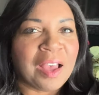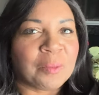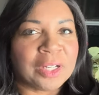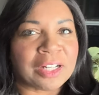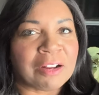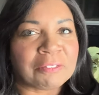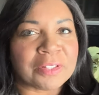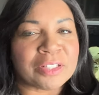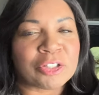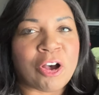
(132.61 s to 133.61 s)
I want to get over
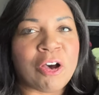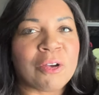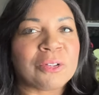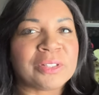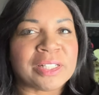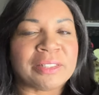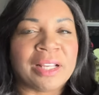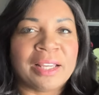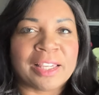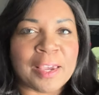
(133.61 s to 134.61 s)
this cold
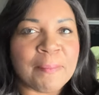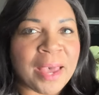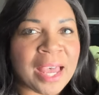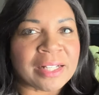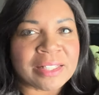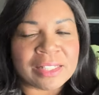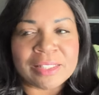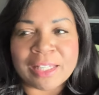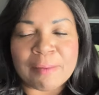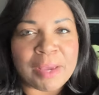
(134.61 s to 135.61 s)
and get back to
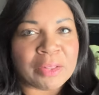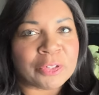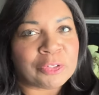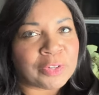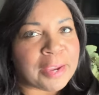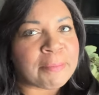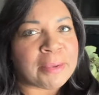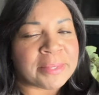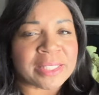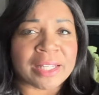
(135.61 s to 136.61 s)
seeing my little
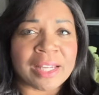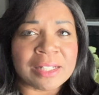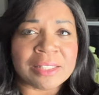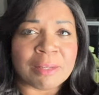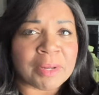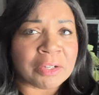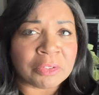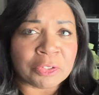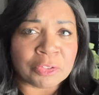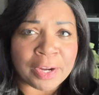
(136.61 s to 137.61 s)
grandbabies. I can't see my new
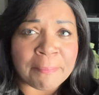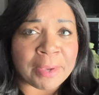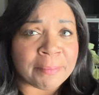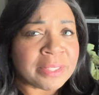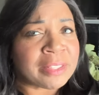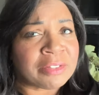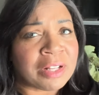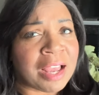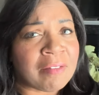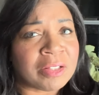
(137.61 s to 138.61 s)
little grandbabies
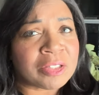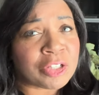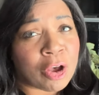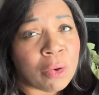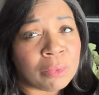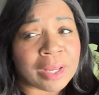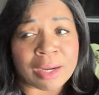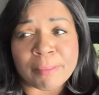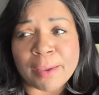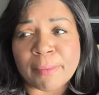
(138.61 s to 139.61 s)
until I have this cold
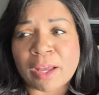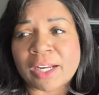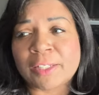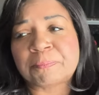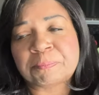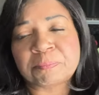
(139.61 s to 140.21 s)
out of my body.